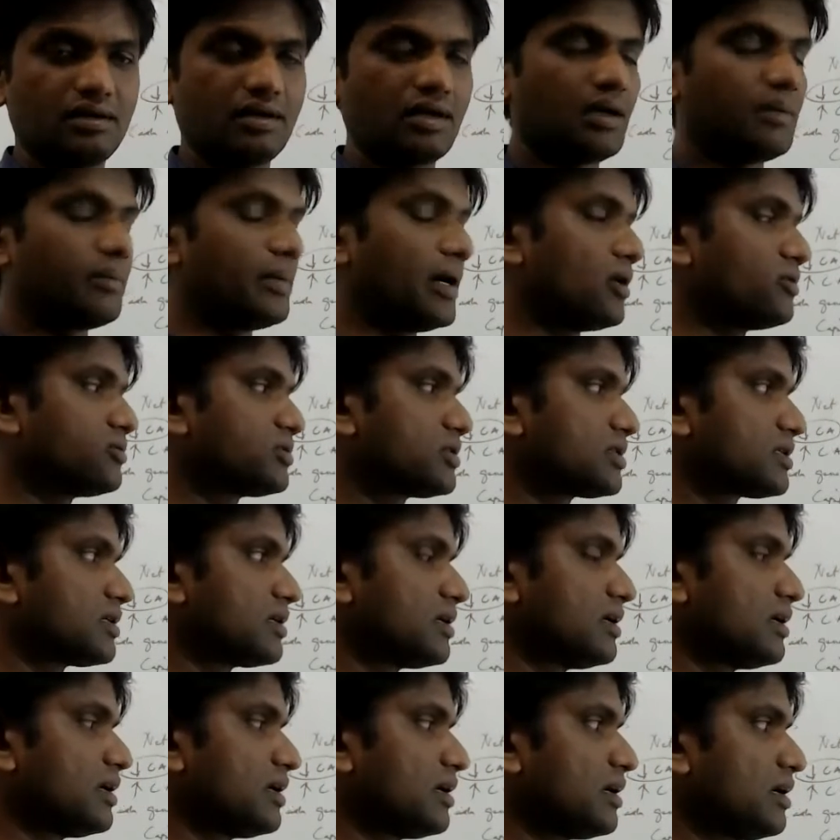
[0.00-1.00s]

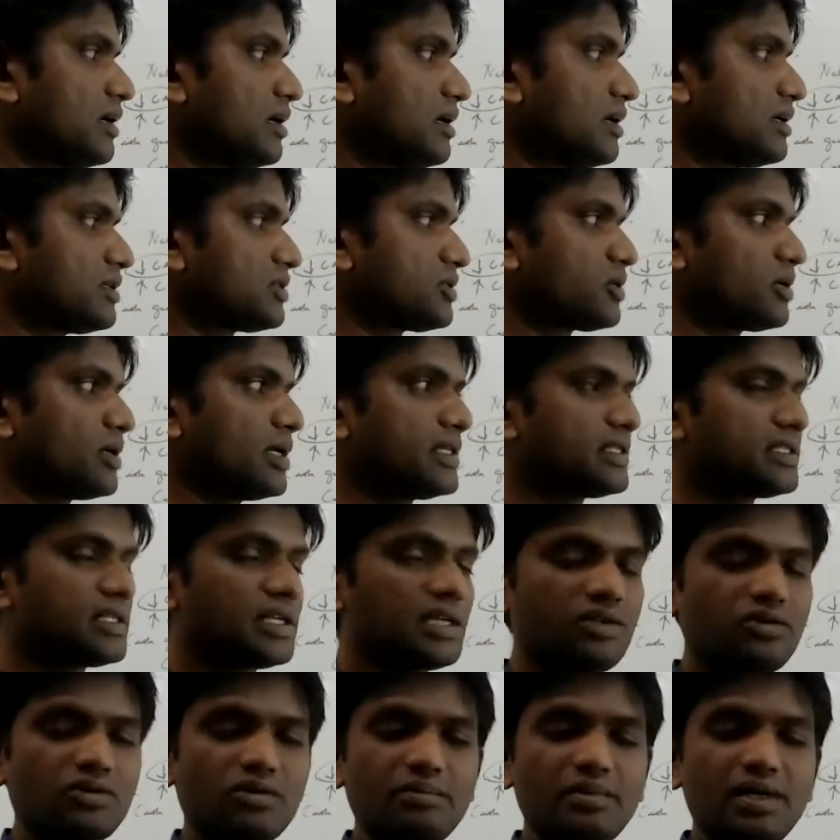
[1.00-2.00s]
amount. So let's say
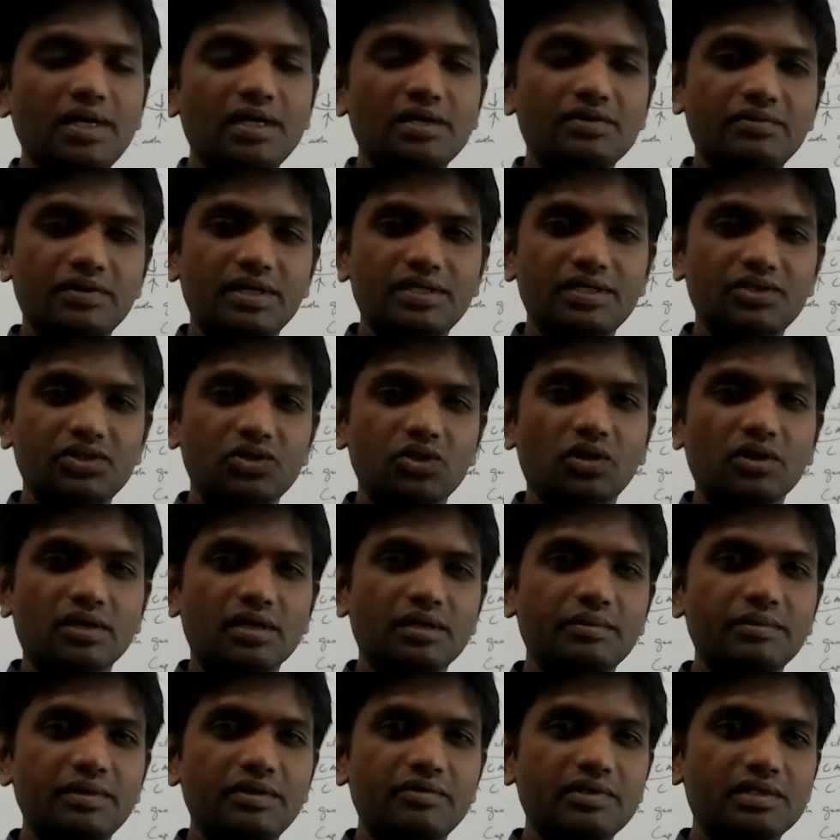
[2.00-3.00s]
you have made a very
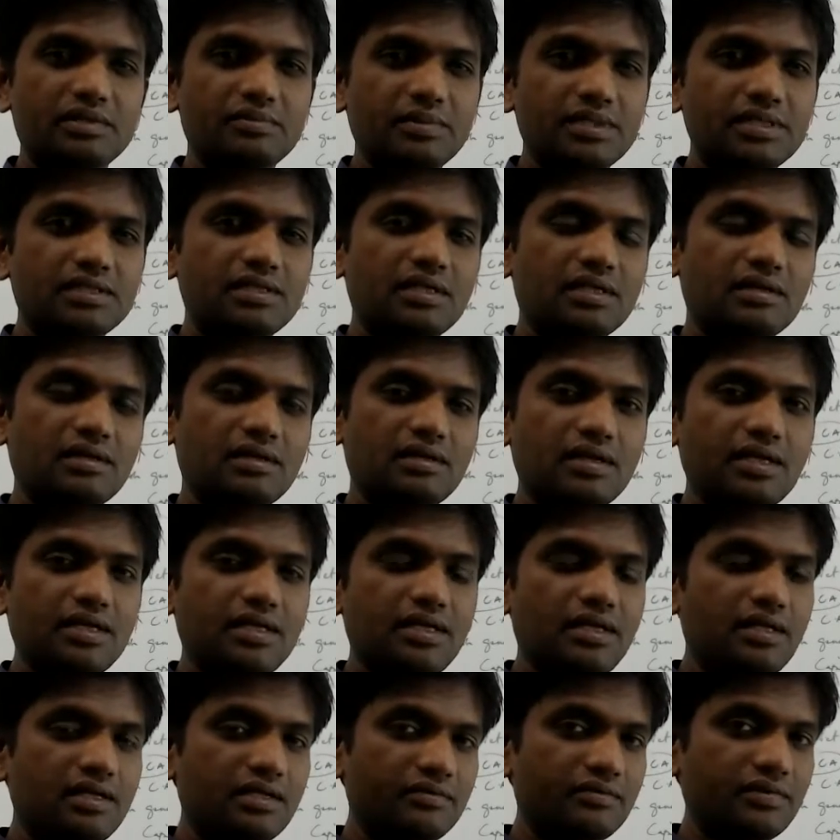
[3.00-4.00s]
short-term investment that are
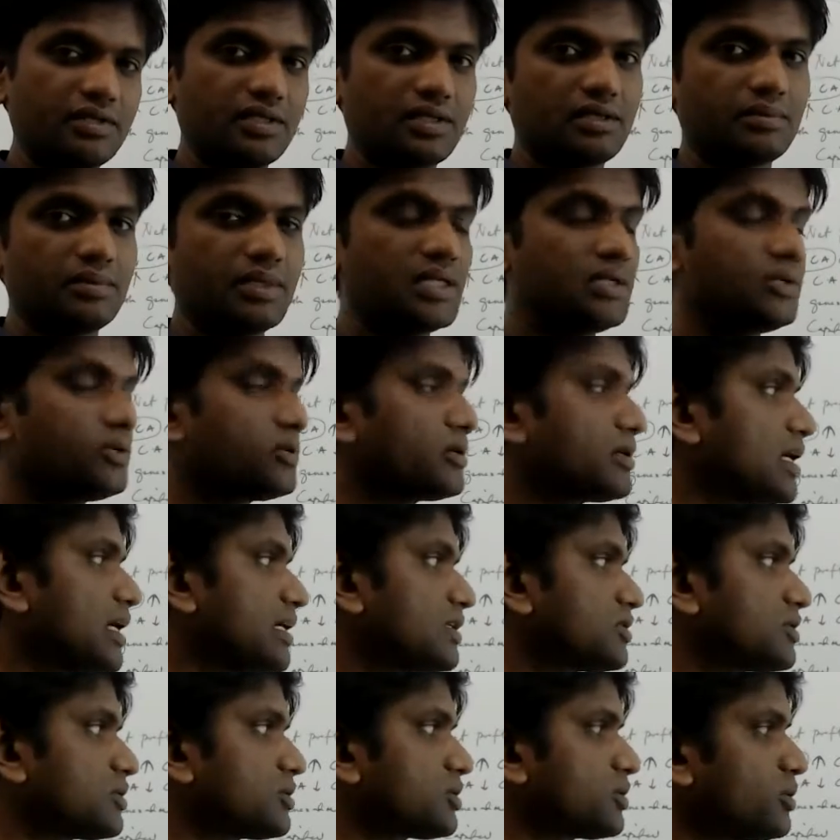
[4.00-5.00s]
readily convertible into
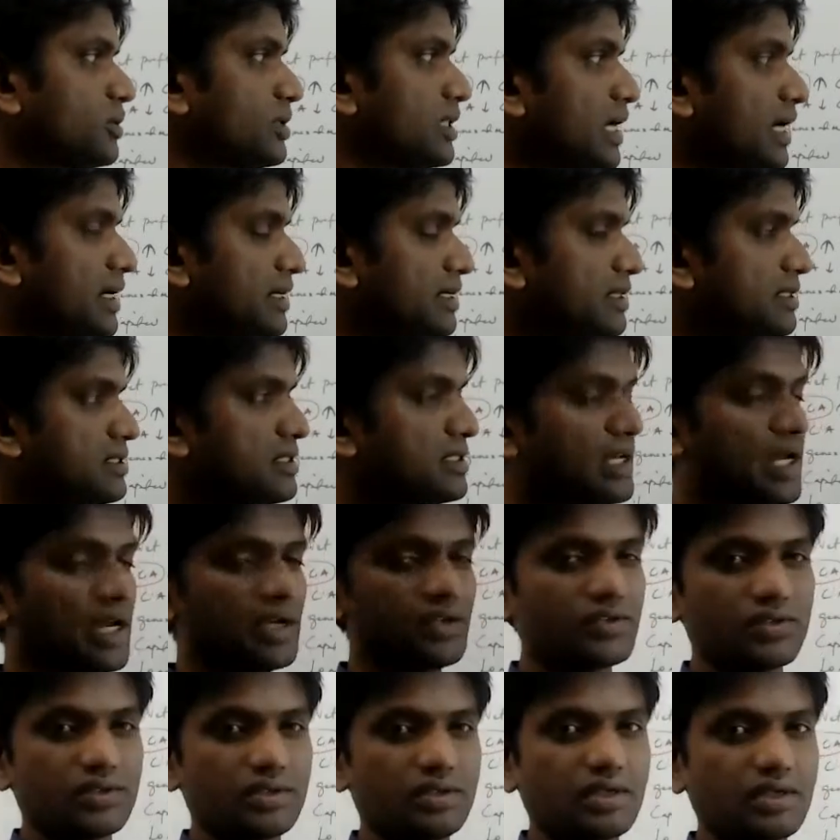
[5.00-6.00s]
cash. So that is cash
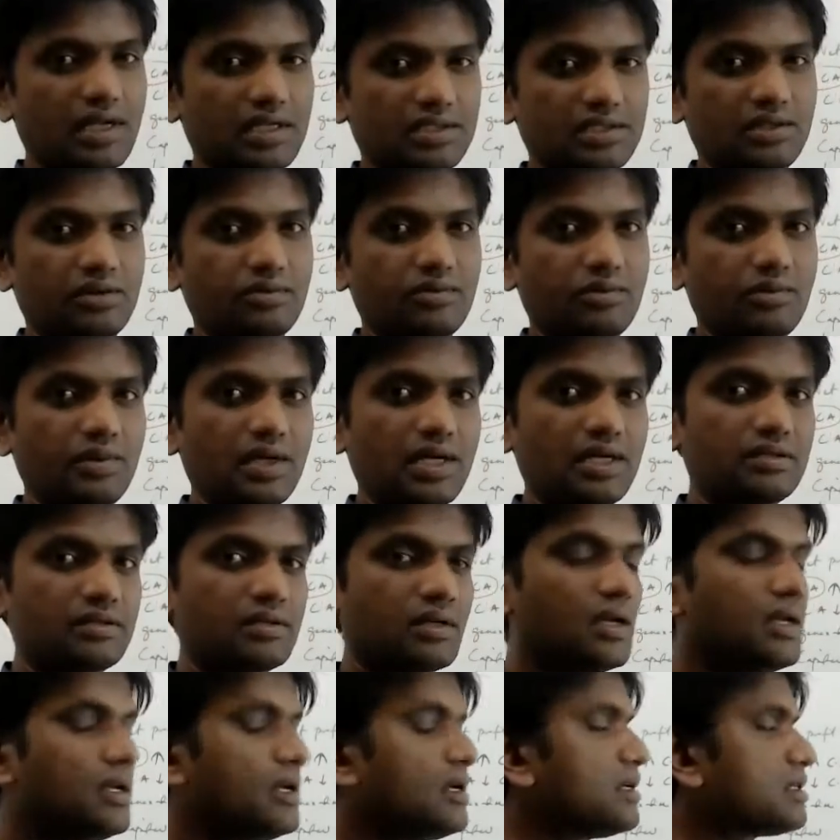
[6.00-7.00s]
and cash equivalent.
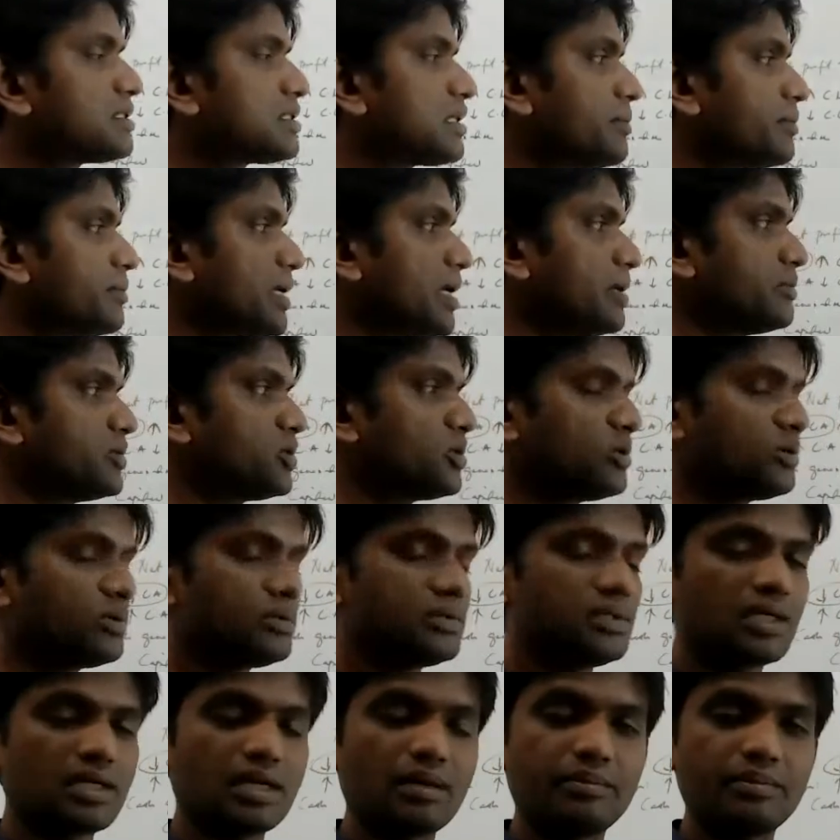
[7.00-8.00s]
Sometimes
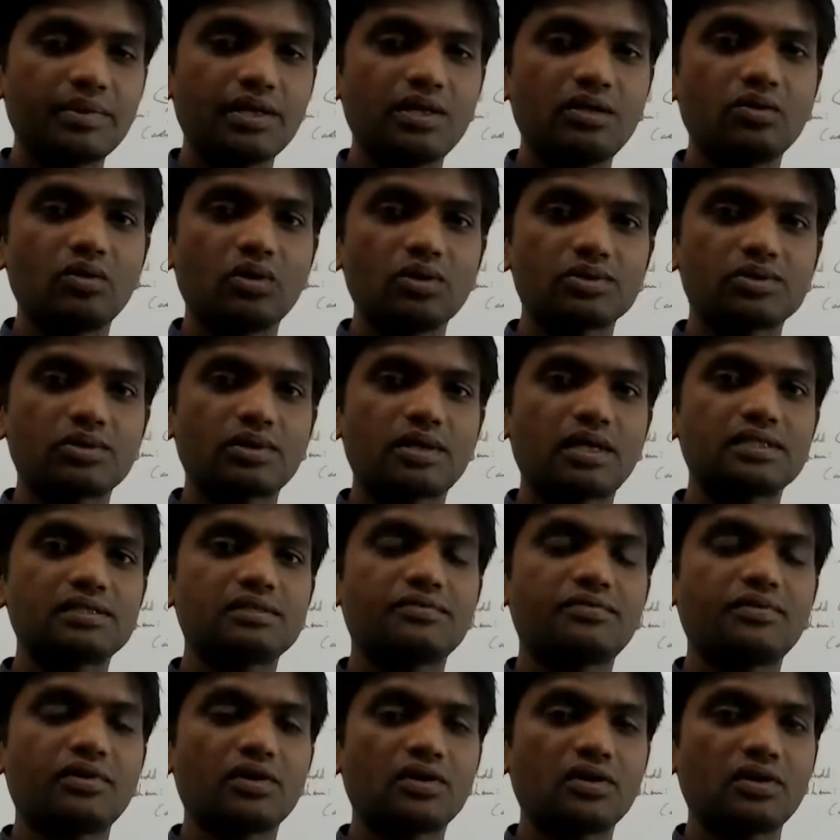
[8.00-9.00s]
the company also has a
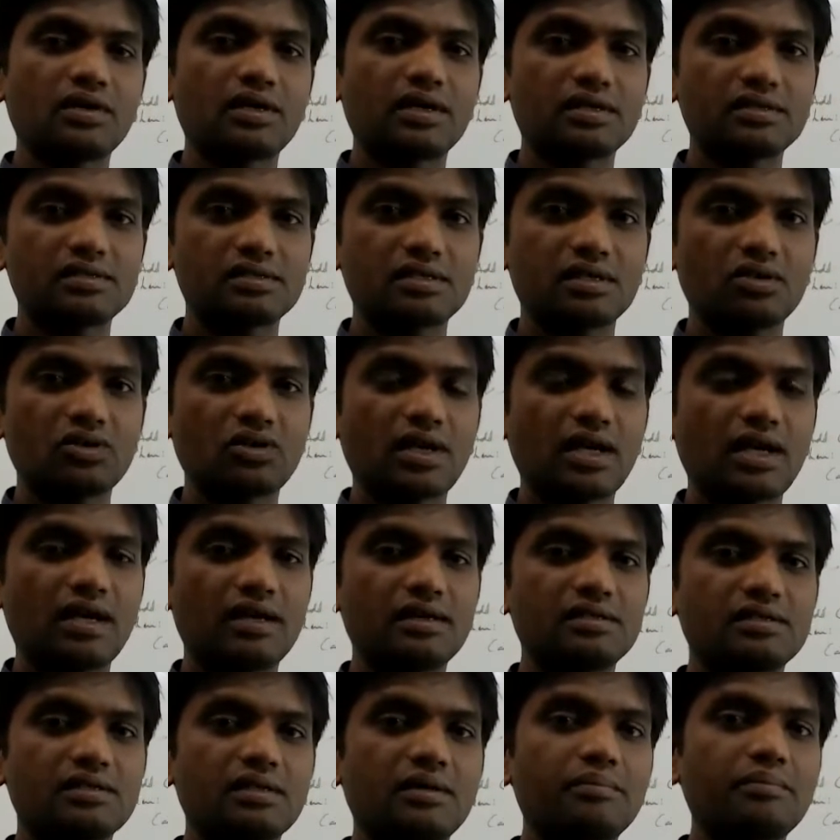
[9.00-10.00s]
foreign currency in
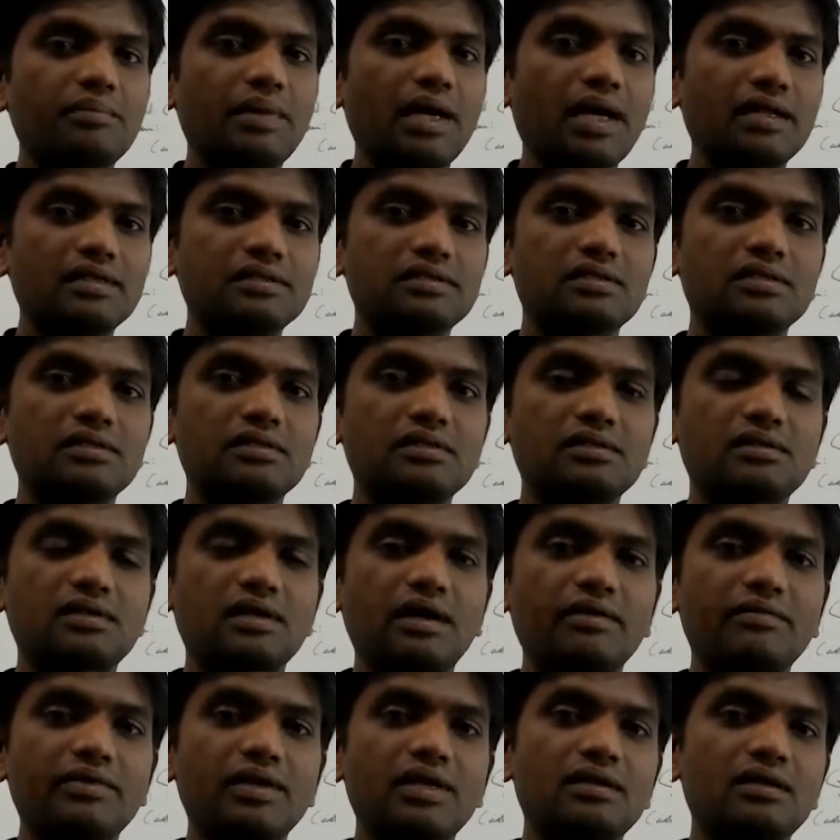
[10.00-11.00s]
hand, some balance in the
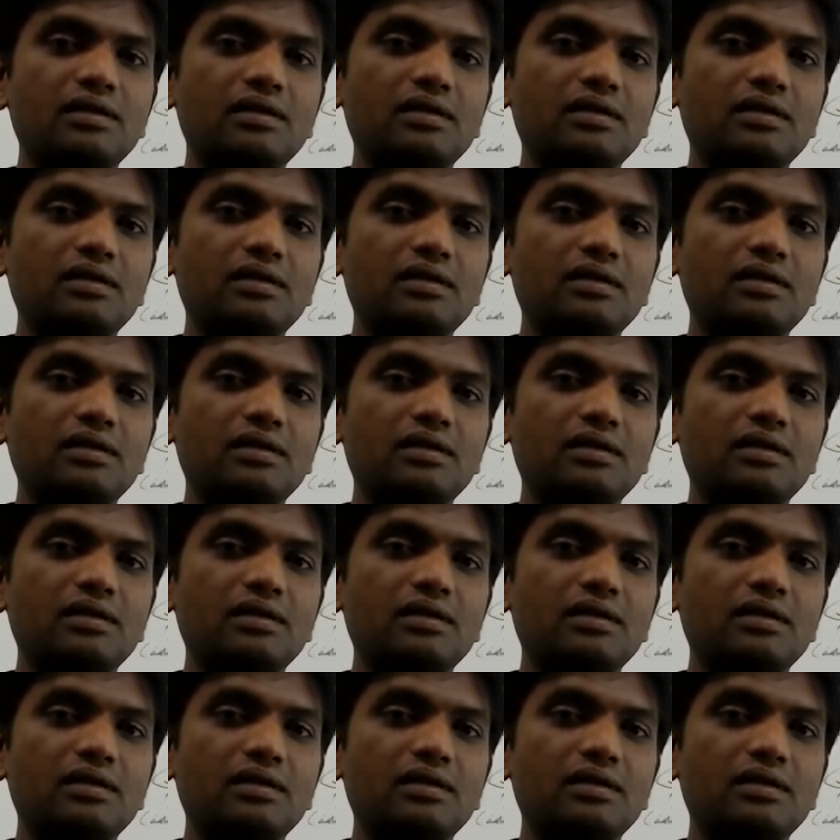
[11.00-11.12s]
travel,